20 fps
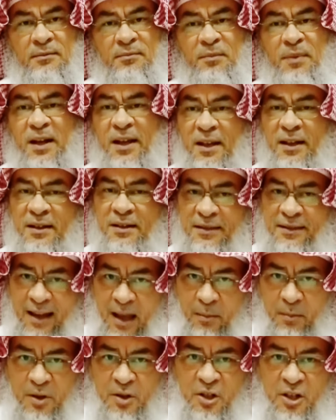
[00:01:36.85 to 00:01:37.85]
By
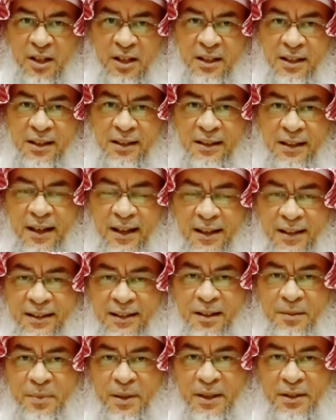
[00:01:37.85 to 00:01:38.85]
damaging it a
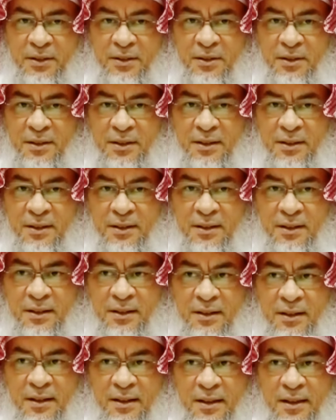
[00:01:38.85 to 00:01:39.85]
little bit,
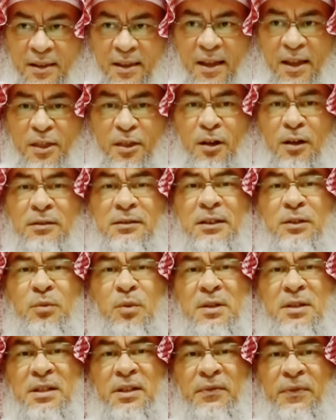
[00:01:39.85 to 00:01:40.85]
they thought it
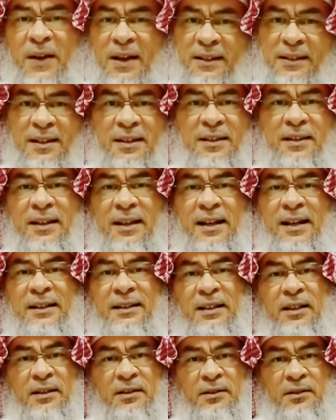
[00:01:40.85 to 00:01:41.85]
was defected, they
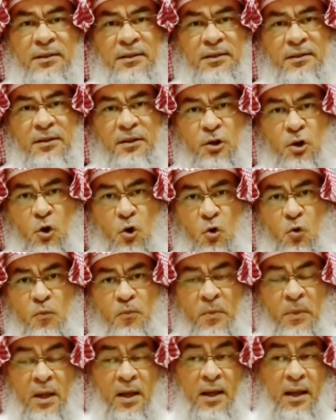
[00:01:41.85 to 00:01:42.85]
let it
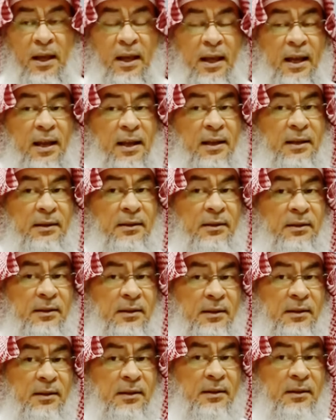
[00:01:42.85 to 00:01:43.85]
go, and
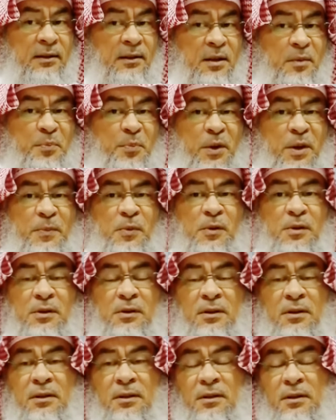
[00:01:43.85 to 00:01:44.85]
the
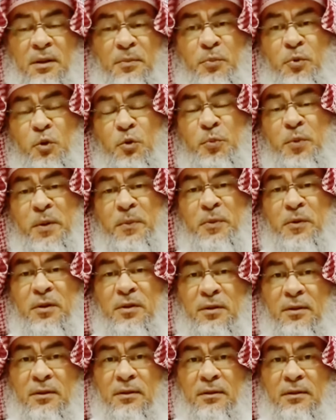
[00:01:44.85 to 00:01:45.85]
people, the poor
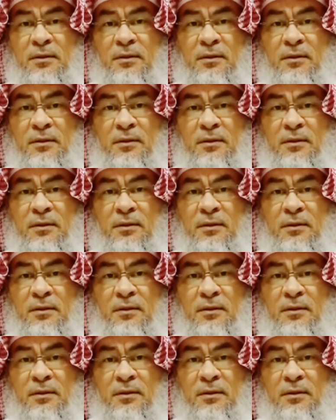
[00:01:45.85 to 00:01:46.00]
people,